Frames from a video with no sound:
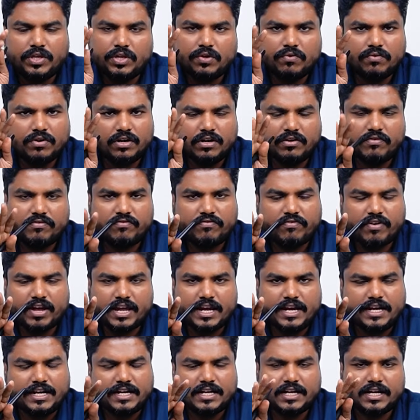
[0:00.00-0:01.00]
you will
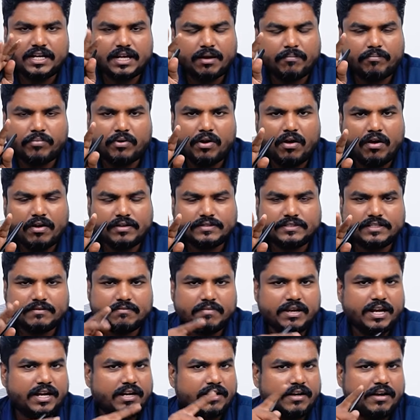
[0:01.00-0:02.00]
find
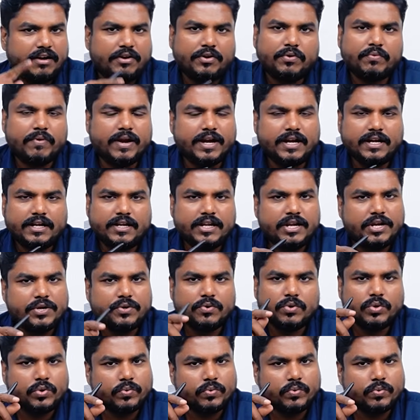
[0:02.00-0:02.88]
approximately 20 to